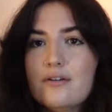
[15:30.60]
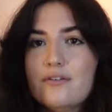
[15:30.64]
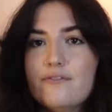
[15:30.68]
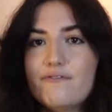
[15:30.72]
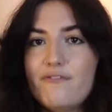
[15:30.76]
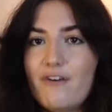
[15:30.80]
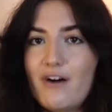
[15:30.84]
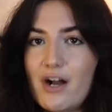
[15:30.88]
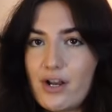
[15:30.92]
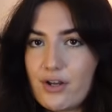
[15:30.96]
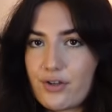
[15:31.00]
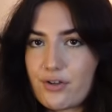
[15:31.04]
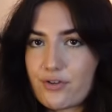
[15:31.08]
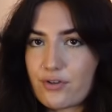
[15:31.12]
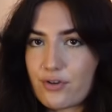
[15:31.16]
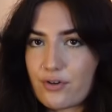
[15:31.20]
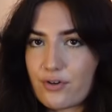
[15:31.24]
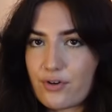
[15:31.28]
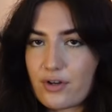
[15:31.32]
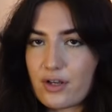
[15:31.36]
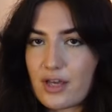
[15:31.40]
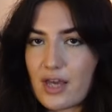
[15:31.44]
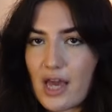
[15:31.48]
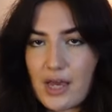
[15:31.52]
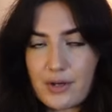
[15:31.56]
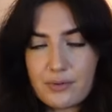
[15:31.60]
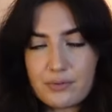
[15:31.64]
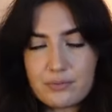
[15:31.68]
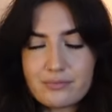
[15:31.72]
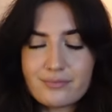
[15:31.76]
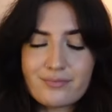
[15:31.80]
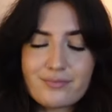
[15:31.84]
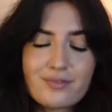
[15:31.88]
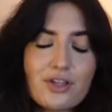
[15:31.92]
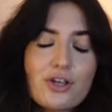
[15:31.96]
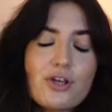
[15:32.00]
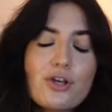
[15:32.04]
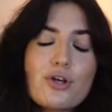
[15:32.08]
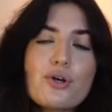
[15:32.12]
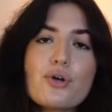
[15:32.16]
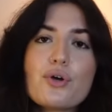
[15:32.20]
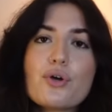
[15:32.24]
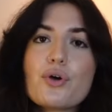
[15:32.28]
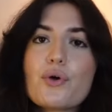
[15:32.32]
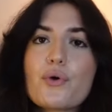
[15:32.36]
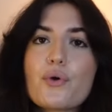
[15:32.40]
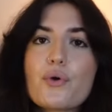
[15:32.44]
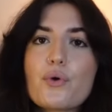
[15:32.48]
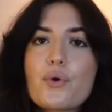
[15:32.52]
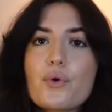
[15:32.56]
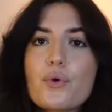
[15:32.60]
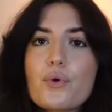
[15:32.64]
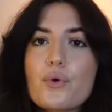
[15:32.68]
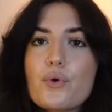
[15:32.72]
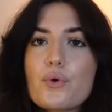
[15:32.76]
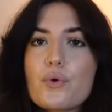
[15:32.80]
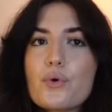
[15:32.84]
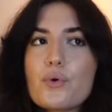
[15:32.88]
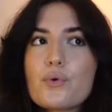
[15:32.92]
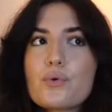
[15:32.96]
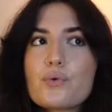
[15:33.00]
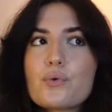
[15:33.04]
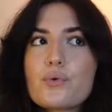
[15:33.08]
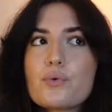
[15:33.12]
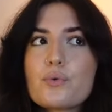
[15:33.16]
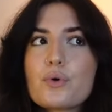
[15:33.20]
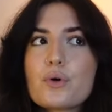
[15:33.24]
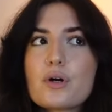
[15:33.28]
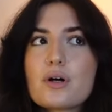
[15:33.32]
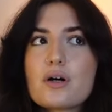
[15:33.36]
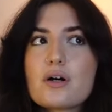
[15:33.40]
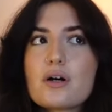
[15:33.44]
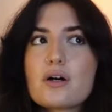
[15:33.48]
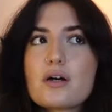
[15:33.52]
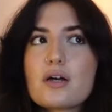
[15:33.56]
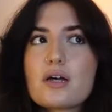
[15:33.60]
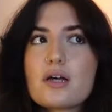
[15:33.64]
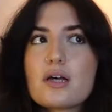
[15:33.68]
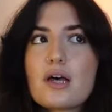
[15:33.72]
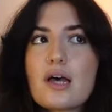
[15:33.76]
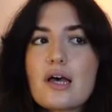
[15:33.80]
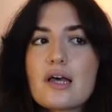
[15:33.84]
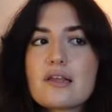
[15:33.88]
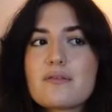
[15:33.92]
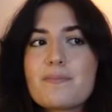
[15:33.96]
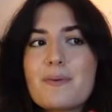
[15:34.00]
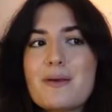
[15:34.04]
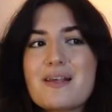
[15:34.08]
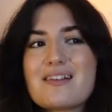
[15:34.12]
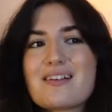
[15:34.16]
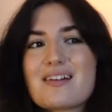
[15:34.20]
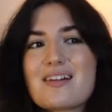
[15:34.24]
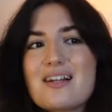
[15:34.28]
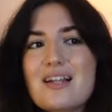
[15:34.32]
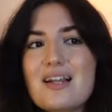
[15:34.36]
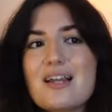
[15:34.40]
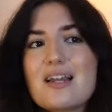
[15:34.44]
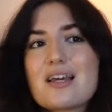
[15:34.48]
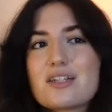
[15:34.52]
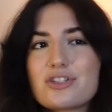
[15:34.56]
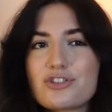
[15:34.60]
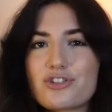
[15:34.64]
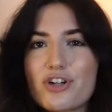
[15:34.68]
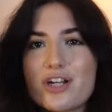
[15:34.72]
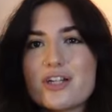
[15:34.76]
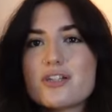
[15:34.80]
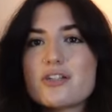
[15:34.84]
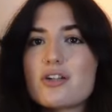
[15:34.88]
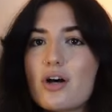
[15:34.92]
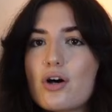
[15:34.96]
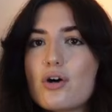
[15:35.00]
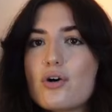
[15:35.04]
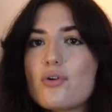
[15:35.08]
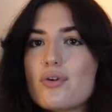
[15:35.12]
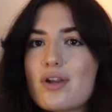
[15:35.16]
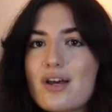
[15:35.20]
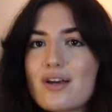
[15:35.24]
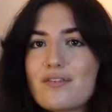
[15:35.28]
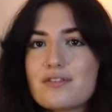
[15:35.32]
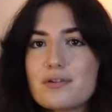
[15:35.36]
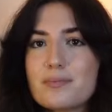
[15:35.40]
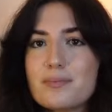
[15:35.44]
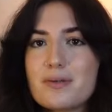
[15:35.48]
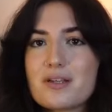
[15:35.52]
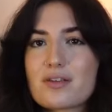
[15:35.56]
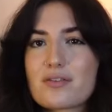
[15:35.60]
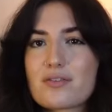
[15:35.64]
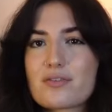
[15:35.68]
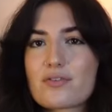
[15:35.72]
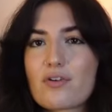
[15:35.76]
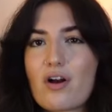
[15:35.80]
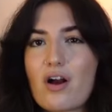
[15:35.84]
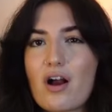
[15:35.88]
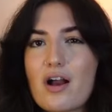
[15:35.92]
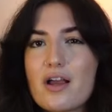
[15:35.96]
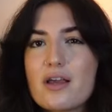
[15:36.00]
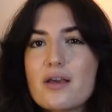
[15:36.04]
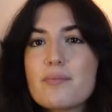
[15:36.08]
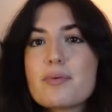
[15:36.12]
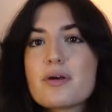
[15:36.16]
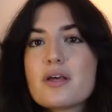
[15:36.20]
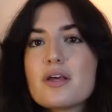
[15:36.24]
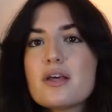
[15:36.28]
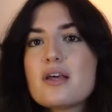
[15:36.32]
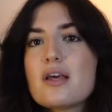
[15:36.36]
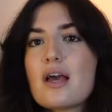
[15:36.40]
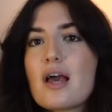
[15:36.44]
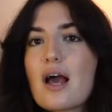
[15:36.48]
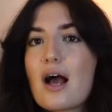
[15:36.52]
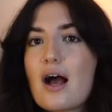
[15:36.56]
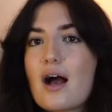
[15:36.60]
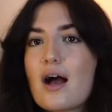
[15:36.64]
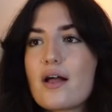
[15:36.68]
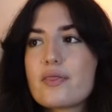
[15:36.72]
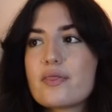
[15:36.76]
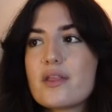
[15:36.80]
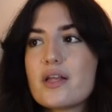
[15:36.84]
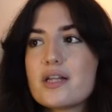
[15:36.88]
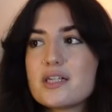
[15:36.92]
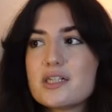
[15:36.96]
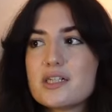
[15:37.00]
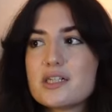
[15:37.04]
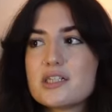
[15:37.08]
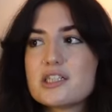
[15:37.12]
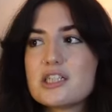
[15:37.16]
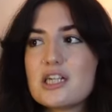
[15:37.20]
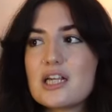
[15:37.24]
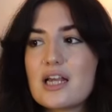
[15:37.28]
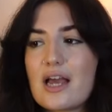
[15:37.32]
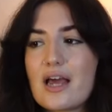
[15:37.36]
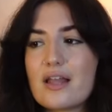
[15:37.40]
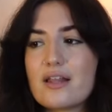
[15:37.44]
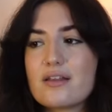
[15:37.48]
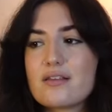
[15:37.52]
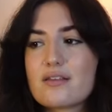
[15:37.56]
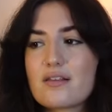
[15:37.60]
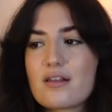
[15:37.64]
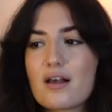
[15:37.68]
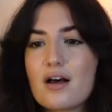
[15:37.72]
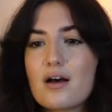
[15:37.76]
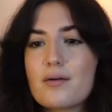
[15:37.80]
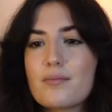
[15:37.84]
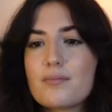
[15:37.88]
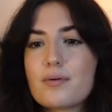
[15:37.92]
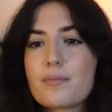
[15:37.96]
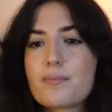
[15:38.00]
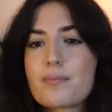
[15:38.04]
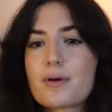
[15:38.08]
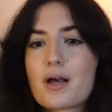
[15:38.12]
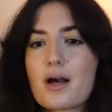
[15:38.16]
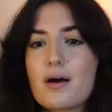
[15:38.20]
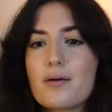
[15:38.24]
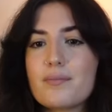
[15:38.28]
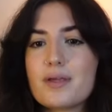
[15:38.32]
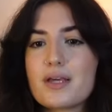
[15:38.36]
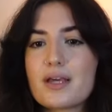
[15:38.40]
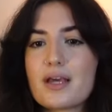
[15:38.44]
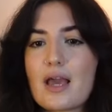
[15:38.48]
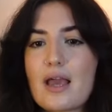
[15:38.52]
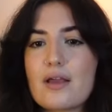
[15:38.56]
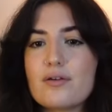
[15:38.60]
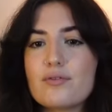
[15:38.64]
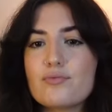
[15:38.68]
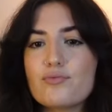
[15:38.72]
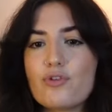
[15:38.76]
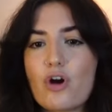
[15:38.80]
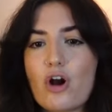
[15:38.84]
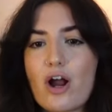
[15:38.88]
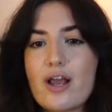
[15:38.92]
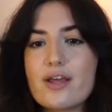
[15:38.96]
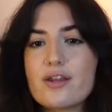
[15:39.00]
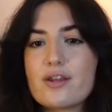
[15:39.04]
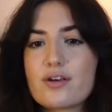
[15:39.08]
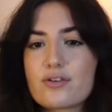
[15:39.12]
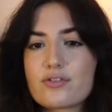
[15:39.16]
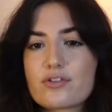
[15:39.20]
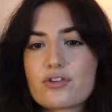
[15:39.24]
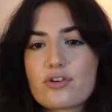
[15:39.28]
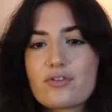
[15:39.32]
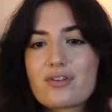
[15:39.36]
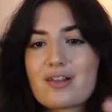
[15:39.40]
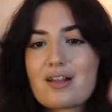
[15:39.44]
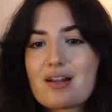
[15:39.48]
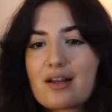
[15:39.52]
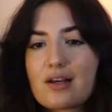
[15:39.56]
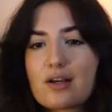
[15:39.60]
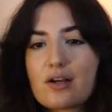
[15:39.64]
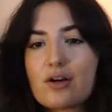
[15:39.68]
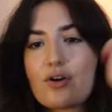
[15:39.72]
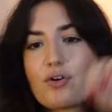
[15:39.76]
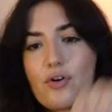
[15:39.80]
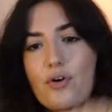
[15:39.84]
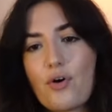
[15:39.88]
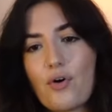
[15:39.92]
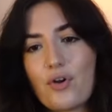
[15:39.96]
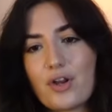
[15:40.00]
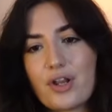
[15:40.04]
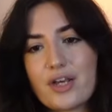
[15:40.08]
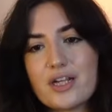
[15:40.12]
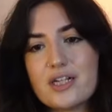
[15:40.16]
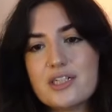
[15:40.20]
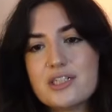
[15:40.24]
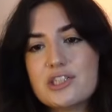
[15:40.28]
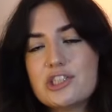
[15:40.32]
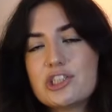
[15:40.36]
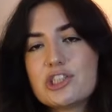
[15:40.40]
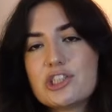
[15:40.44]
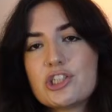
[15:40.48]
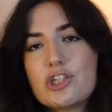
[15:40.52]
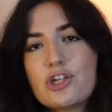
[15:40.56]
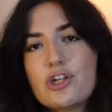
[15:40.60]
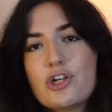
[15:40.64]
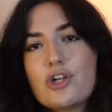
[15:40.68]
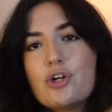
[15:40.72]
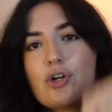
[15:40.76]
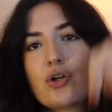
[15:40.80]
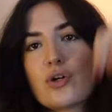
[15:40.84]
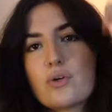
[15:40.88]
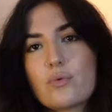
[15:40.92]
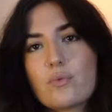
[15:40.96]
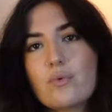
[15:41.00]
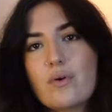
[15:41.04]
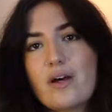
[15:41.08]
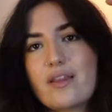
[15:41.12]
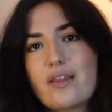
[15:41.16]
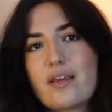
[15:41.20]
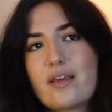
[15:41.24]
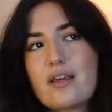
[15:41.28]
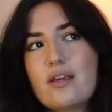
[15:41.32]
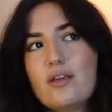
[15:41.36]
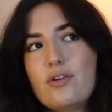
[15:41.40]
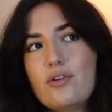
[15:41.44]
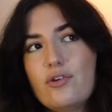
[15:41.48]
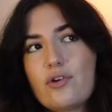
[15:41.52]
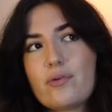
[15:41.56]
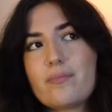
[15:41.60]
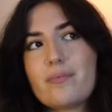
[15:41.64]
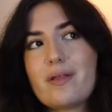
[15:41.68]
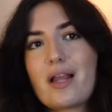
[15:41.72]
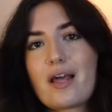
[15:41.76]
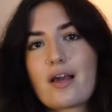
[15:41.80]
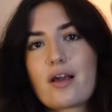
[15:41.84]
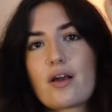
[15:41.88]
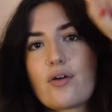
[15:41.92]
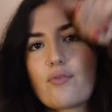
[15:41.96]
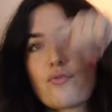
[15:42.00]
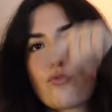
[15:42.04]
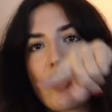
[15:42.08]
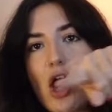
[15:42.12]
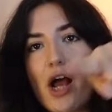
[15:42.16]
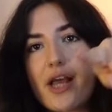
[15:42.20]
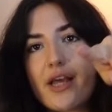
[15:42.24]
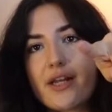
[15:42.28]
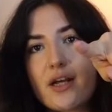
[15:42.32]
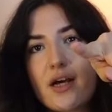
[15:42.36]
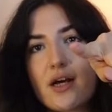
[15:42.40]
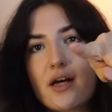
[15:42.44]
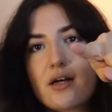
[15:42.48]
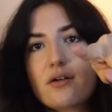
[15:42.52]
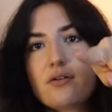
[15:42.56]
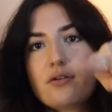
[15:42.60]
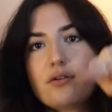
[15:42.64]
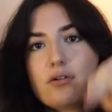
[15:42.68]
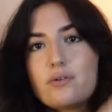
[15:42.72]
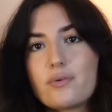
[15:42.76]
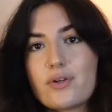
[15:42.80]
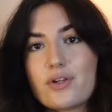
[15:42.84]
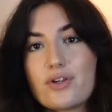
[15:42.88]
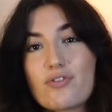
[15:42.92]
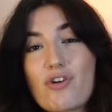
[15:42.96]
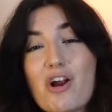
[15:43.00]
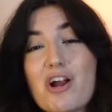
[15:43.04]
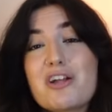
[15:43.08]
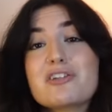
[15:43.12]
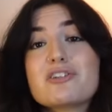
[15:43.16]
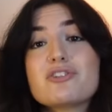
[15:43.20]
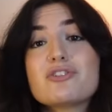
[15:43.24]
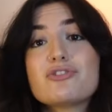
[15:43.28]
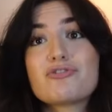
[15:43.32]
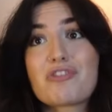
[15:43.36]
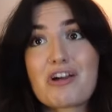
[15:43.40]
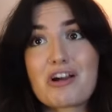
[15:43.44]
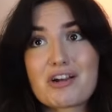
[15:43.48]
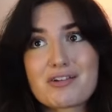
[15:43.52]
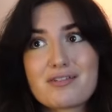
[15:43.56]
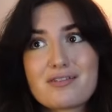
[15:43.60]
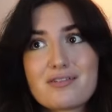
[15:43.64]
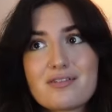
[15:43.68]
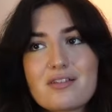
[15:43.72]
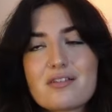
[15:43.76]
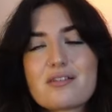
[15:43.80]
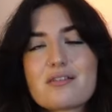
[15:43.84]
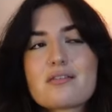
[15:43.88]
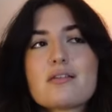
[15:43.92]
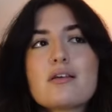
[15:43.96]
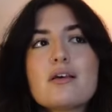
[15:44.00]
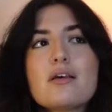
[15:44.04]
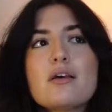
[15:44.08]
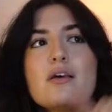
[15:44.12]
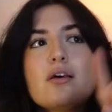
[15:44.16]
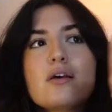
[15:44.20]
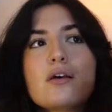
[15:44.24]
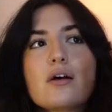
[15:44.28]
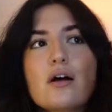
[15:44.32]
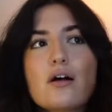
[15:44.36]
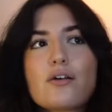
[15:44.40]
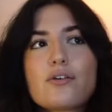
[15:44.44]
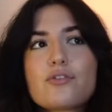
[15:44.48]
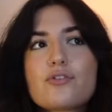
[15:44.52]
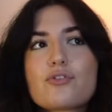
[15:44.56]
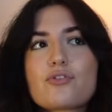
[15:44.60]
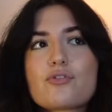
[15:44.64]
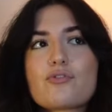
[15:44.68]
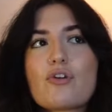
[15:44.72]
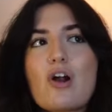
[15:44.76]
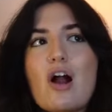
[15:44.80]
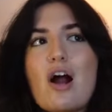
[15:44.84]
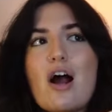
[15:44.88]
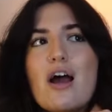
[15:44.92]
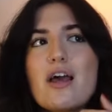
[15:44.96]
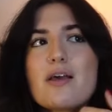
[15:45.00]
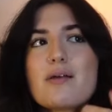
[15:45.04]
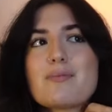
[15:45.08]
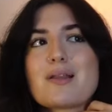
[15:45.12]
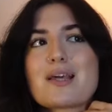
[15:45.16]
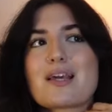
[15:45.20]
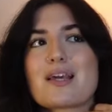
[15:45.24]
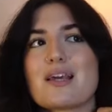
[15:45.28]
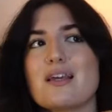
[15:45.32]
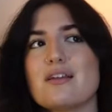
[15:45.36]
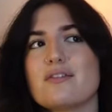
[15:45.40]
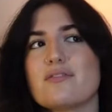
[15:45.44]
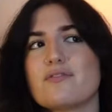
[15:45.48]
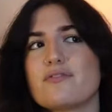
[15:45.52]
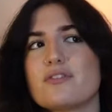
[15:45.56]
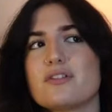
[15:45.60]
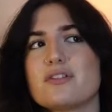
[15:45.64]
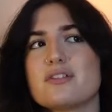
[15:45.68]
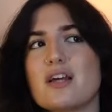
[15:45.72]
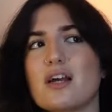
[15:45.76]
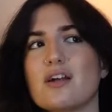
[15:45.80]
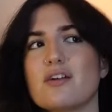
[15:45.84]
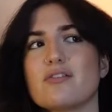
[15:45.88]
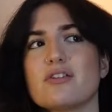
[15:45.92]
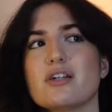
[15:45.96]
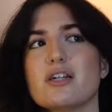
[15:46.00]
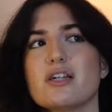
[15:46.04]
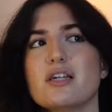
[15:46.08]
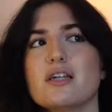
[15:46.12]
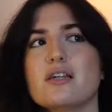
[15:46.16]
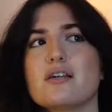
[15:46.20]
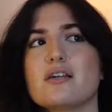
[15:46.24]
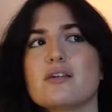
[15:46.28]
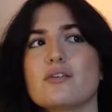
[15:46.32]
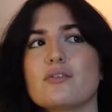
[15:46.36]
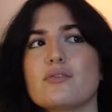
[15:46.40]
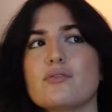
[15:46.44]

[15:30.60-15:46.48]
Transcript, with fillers: Violet Sorrengail, who has basically like trained her whole life to be a scribe and then she ends up becoming a rider. So it's like a college where they, you could be like a rider, where you ride dragons, a scribe, like infantry,